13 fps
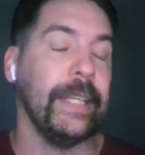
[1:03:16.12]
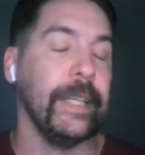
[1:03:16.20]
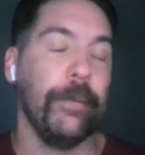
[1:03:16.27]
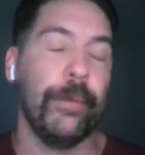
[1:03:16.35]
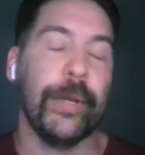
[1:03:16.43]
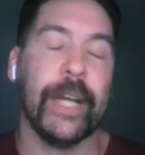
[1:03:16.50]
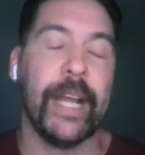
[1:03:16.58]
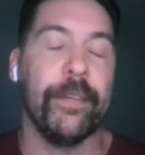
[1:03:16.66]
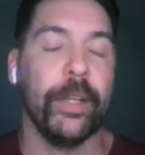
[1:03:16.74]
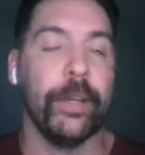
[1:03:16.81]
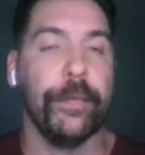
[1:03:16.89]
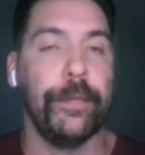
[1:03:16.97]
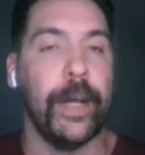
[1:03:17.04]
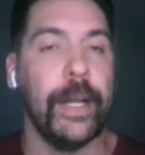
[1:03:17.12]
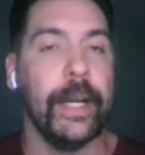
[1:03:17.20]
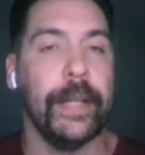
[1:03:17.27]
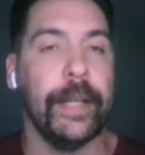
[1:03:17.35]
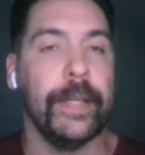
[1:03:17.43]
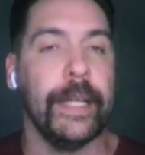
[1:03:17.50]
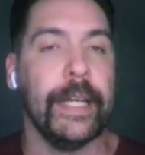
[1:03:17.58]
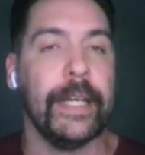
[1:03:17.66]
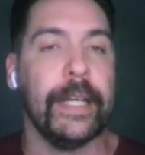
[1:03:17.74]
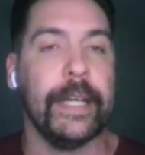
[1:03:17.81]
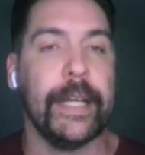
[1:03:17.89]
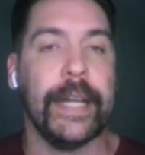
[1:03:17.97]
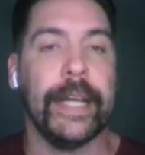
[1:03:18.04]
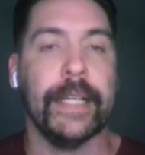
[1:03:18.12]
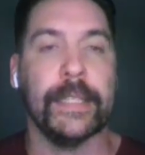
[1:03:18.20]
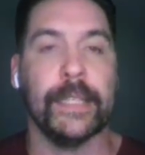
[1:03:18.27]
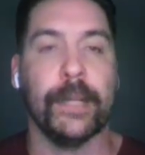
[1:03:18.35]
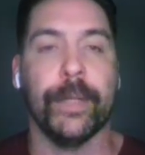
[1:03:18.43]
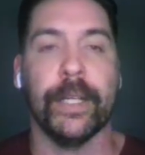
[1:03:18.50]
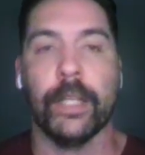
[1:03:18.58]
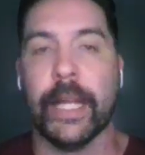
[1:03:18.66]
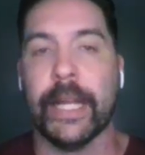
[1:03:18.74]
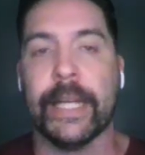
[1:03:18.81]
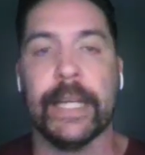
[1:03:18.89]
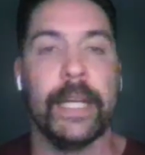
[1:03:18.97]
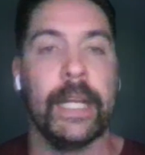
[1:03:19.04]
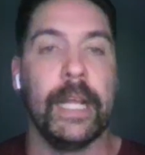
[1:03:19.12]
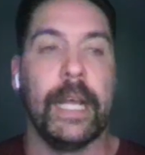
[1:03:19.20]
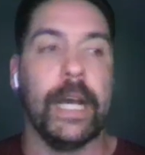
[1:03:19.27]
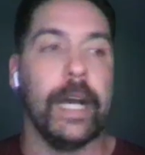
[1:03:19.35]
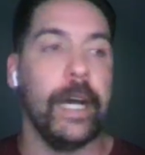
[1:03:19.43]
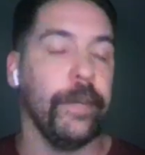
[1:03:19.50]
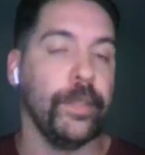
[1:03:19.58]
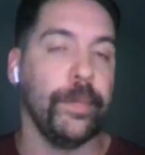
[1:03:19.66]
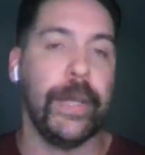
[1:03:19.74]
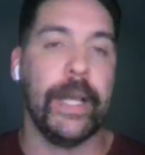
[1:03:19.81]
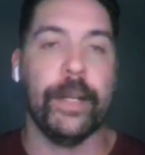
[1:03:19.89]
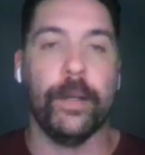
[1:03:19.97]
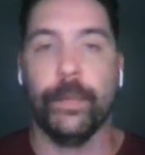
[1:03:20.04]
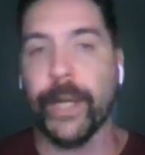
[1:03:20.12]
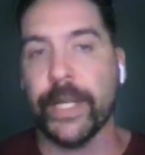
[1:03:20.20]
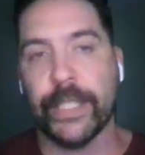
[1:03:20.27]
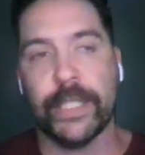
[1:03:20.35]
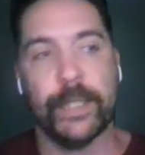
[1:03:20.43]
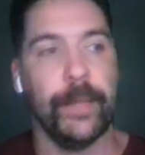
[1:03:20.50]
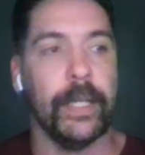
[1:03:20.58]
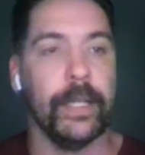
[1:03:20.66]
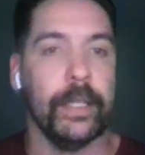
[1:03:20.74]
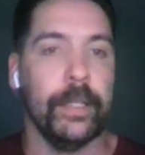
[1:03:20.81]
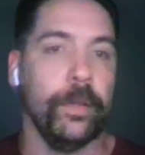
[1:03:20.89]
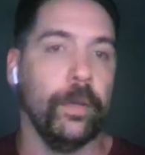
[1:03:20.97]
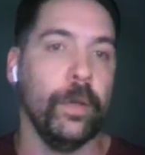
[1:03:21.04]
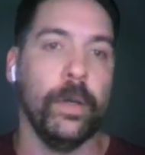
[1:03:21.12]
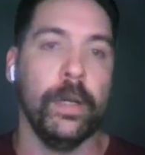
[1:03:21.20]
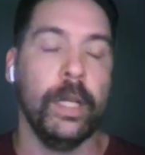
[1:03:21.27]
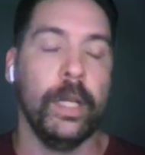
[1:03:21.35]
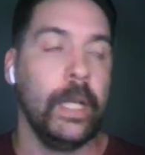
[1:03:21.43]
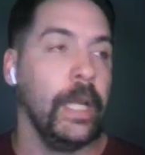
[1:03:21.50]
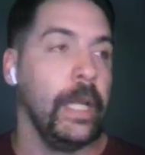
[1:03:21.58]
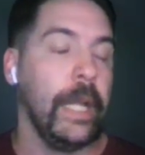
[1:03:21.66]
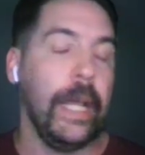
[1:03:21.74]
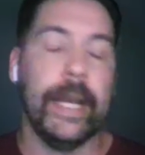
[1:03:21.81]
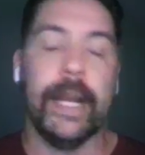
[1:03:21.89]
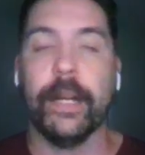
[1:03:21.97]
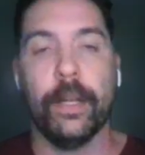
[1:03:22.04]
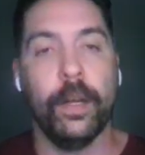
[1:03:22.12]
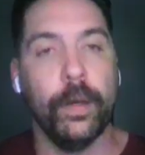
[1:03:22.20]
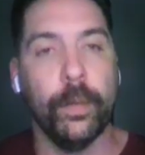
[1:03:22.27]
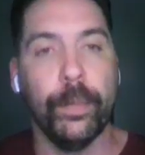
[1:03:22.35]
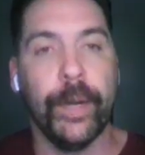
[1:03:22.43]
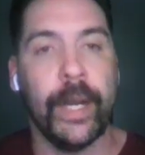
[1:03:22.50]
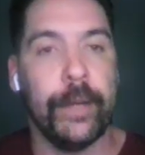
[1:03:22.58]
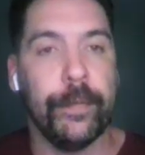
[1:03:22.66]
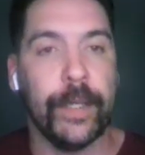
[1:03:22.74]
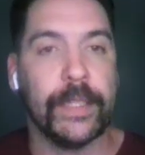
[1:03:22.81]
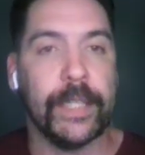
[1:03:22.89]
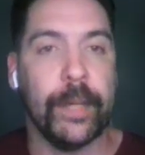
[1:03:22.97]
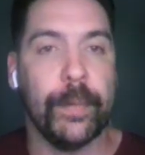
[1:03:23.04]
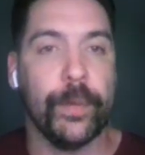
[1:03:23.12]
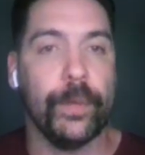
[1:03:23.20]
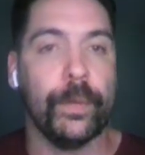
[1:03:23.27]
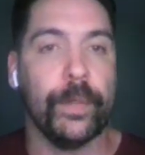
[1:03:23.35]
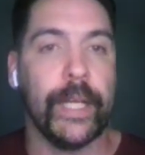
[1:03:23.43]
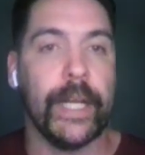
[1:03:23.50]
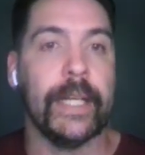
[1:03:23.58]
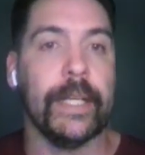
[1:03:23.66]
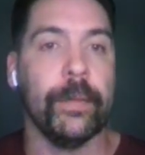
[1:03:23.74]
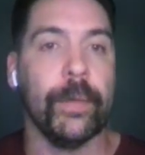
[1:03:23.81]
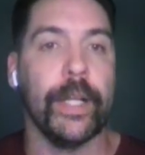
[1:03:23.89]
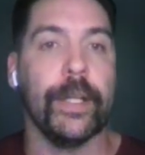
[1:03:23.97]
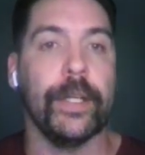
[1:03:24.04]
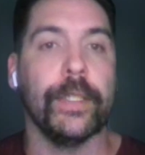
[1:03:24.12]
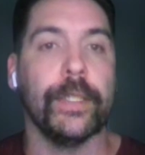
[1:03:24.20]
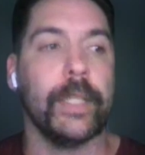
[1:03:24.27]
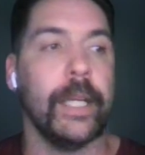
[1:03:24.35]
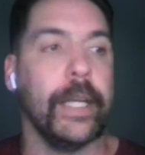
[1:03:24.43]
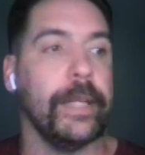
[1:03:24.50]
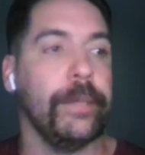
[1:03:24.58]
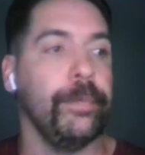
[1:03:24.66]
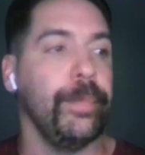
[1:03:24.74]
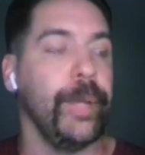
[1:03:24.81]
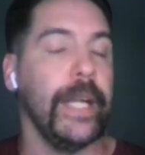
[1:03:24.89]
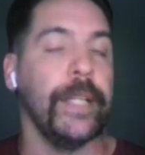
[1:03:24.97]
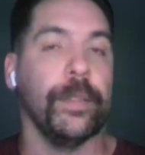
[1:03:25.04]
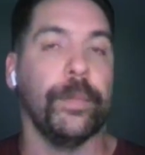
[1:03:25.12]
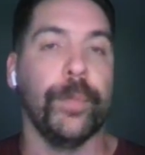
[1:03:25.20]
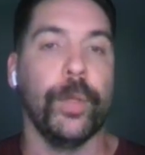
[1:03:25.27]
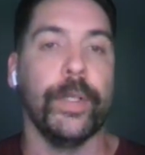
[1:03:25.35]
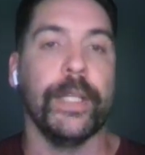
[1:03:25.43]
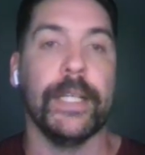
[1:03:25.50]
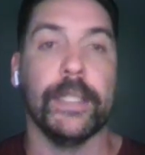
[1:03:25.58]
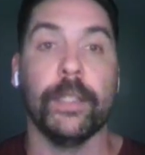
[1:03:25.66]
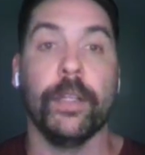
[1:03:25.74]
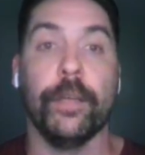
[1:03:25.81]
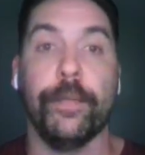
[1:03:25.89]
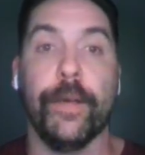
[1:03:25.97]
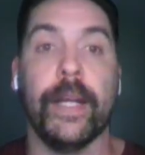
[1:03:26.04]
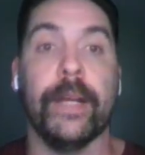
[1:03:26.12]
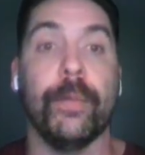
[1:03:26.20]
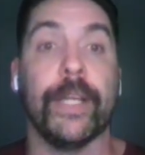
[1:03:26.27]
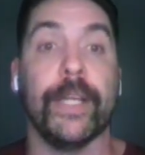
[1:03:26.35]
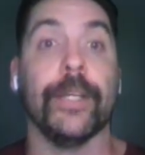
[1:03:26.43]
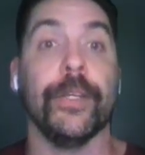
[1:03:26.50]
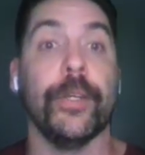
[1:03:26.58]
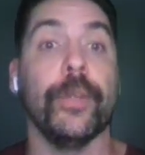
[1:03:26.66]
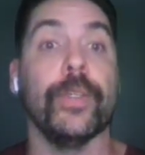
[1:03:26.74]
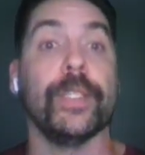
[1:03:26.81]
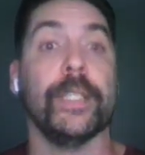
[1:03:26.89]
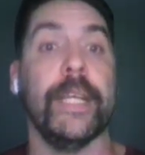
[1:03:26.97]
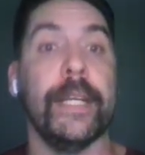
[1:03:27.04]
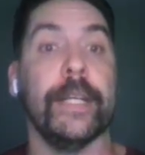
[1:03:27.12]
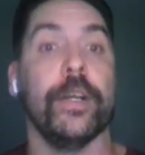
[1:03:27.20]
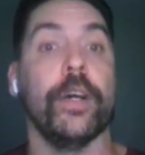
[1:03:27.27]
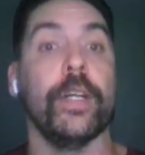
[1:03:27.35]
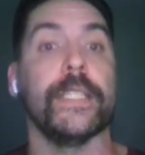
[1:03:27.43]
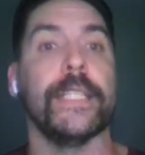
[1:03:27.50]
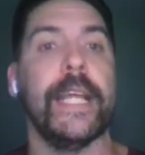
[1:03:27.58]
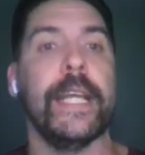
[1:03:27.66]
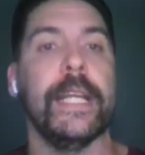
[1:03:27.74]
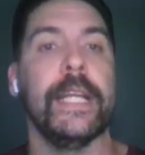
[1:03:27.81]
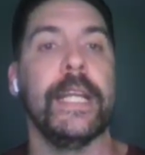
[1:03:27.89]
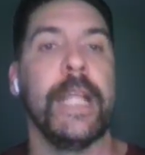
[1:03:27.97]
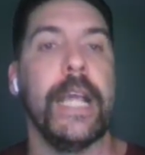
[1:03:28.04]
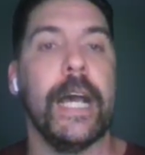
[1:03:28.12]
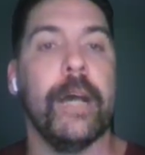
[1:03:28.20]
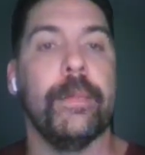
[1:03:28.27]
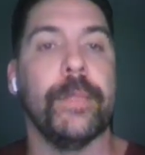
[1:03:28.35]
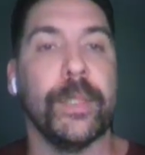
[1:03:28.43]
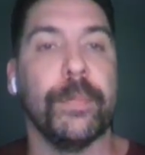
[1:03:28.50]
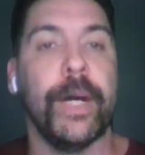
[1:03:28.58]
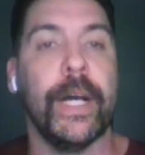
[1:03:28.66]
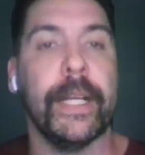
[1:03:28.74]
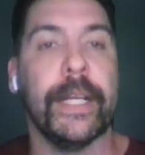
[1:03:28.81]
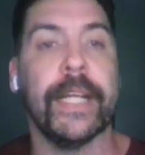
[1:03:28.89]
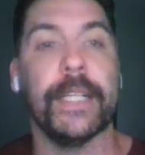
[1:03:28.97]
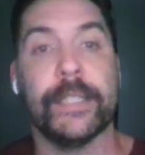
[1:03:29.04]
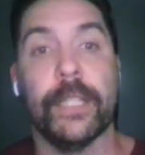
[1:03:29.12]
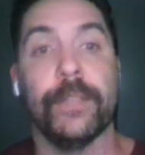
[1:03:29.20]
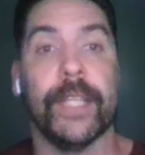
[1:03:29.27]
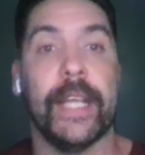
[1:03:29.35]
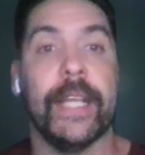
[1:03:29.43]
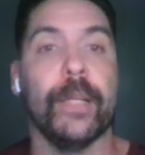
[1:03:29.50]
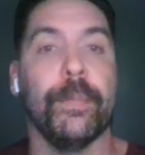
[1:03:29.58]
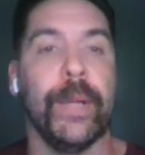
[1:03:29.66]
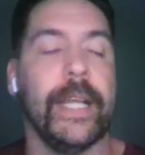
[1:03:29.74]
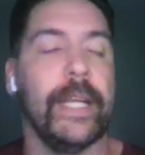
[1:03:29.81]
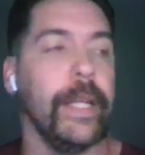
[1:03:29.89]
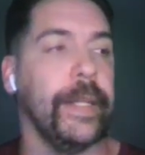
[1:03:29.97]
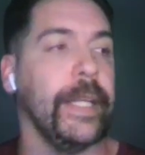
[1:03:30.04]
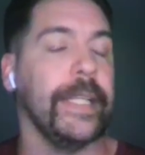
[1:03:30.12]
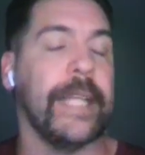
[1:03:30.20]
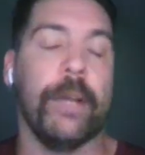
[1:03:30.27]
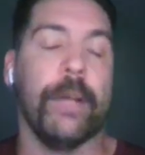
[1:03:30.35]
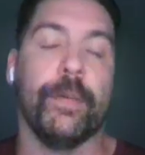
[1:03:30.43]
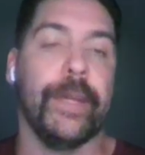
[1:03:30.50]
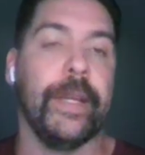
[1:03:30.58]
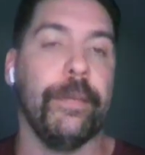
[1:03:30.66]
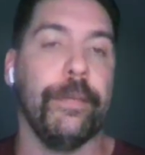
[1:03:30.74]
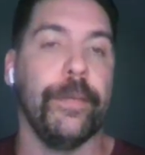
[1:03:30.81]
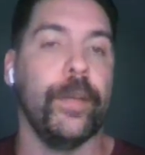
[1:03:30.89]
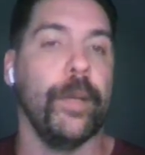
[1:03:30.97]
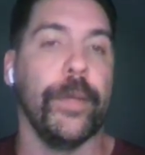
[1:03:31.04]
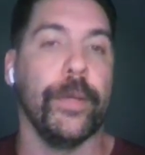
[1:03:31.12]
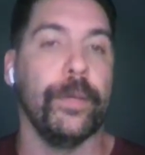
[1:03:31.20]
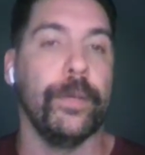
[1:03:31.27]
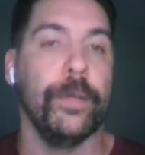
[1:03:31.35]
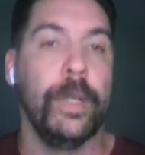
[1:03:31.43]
we could have a lot of fun, I think, getting something like Afterpay or Budgie Smuggler or an alcohol brand, for example, getting one of those kind of brands on board. That is a lot of fun, and we can use in content to market ourselves and the brand. I think that would be phenomenal.